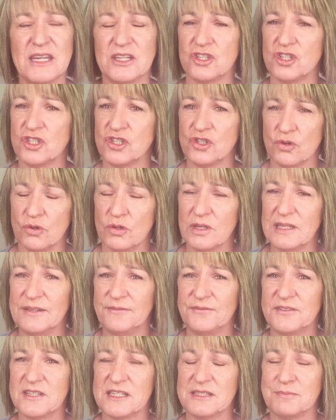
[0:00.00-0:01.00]

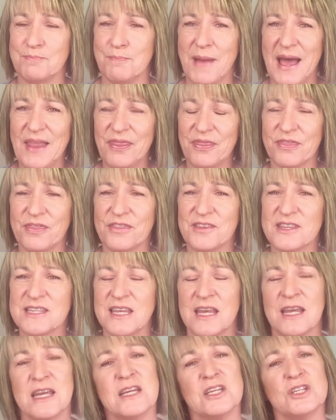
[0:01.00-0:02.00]
short-lived as months
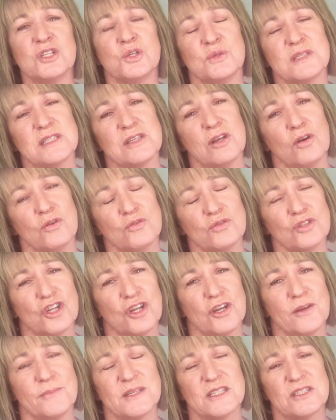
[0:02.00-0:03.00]
to as
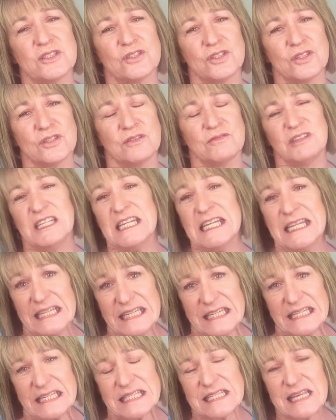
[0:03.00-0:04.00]
long-term as
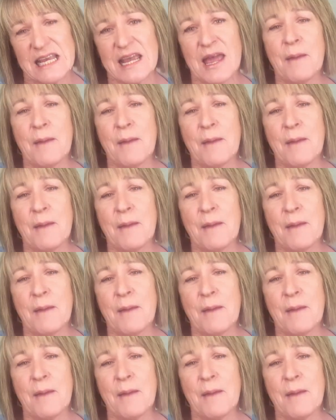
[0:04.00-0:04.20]
years,